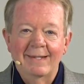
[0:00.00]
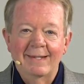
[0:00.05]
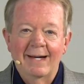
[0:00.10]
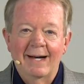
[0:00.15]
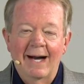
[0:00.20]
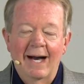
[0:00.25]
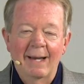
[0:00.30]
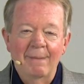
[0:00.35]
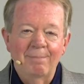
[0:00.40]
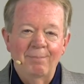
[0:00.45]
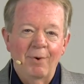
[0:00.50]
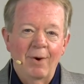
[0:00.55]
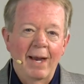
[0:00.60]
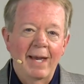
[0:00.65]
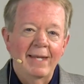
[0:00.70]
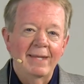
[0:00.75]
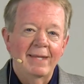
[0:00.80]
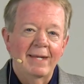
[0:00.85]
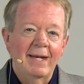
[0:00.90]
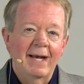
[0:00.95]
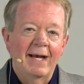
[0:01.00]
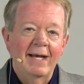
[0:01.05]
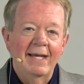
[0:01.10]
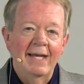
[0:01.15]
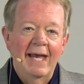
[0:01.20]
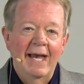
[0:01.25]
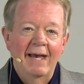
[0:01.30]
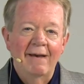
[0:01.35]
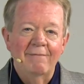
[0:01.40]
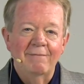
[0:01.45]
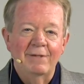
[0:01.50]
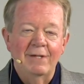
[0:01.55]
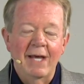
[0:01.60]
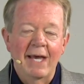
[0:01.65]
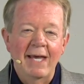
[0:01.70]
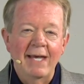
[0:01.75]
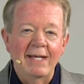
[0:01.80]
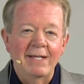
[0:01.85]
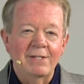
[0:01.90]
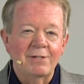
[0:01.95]
I pray that I have
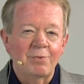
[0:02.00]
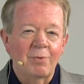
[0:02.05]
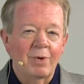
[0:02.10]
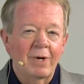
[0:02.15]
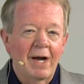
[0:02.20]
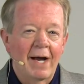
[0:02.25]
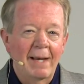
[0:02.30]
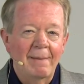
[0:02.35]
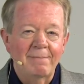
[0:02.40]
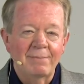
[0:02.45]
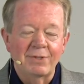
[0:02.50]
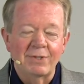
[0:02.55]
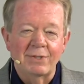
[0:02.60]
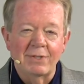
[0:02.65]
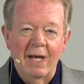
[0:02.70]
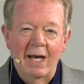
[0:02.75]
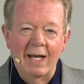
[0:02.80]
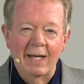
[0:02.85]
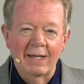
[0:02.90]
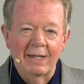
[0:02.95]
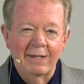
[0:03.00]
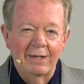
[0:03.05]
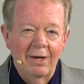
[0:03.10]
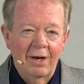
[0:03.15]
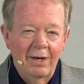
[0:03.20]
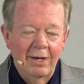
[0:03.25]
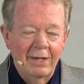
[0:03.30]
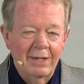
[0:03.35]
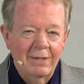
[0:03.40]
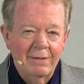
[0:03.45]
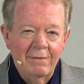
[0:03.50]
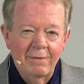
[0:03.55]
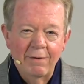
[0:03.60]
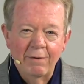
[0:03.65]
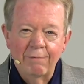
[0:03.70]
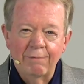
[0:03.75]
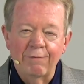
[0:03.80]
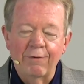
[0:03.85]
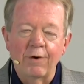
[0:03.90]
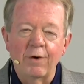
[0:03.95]
days where I'm solid on a
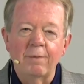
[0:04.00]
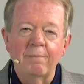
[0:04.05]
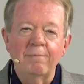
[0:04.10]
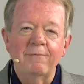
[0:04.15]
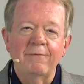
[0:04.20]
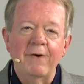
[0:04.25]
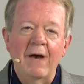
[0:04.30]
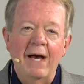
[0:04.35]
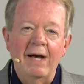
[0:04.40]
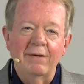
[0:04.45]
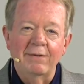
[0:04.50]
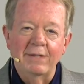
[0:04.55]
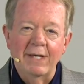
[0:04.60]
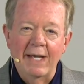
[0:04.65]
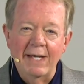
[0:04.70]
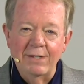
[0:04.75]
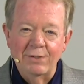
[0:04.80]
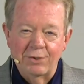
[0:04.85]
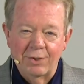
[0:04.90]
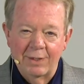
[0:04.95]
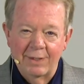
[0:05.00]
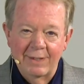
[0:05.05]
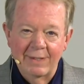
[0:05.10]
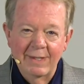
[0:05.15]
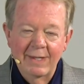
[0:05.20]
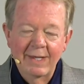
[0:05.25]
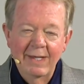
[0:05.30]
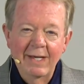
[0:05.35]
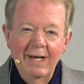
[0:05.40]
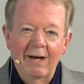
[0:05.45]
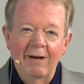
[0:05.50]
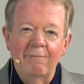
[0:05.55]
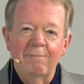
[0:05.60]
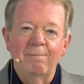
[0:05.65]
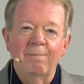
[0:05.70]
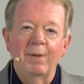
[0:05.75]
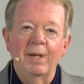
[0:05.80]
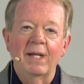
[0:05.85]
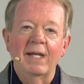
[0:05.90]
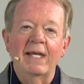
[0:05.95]
firm foundation
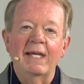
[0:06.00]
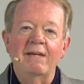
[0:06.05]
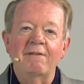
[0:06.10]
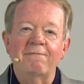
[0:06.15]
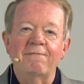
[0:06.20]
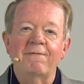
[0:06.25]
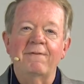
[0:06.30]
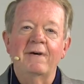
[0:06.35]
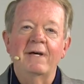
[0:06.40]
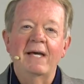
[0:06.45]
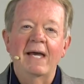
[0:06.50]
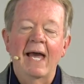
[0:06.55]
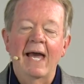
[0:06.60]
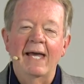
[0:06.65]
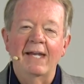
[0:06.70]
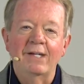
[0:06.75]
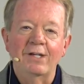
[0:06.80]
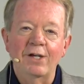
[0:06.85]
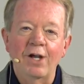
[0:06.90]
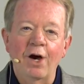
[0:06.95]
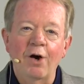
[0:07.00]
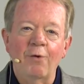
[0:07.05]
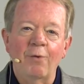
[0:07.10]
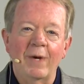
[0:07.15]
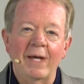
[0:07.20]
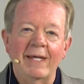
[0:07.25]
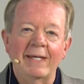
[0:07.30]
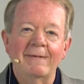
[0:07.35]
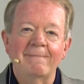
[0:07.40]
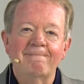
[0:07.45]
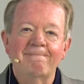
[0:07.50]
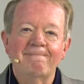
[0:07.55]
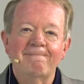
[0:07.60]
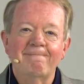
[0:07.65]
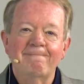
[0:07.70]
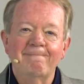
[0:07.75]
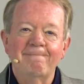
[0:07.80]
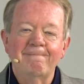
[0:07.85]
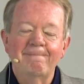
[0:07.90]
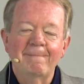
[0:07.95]
of belief and knowing,
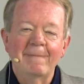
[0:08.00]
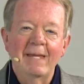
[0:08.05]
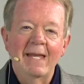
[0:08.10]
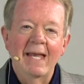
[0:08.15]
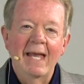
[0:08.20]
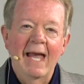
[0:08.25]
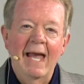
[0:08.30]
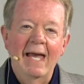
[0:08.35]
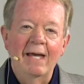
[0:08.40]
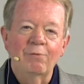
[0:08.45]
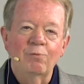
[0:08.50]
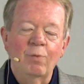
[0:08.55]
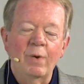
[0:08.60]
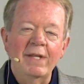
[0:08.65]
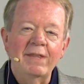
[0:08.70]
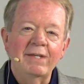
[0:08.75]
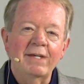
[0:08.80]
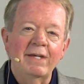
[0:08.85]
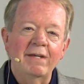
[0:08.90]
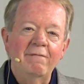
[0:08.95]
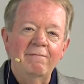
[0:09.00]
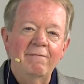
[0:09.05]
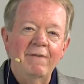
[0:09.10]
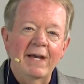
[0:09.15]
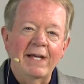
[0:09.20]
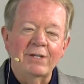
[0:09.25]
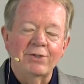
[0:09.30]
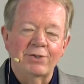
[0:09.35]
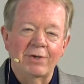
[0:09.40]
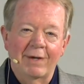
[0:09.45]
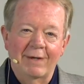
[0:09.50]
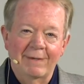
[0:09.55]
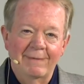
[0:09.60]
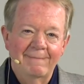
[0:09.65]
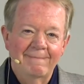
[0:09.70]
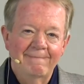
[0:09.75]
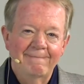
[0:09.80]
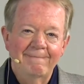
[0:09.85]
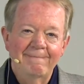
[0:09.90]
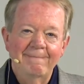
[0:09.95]
and with conviction,
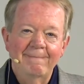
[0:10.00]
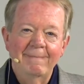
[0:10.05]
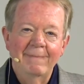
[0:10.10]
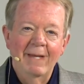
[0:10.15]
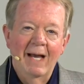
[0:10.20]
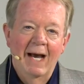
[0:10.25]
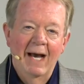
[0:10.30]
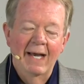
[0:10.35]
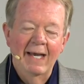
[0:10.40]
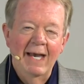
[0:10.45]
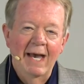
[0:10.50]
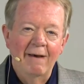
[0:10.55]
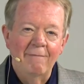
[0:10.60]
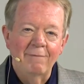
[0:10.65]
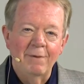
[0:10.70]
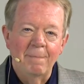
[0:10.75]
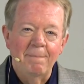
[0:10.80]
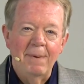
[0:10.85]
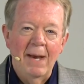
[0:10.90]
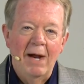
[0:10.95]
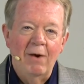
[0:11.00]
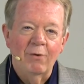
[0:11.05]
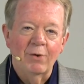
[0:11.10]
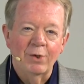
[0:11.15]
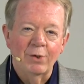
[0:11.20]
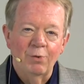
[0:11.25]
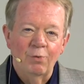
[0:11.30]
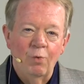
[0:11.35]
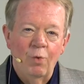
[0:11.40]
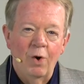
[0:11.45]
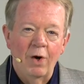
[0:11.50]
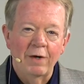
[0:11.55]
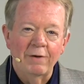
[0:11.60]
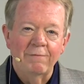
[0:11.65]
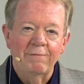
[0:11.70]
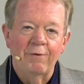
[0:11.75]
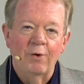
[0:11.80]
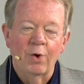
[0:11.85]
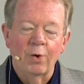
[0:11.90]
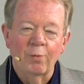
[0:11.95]
I have the power to walk
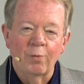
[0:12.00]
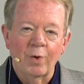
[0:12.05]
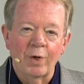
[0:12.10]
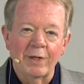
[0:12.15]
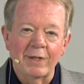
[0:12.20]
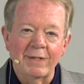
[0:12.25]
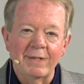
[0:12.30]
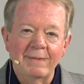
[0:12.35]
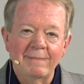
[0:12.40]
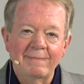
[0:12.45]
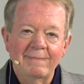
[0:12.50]
forward.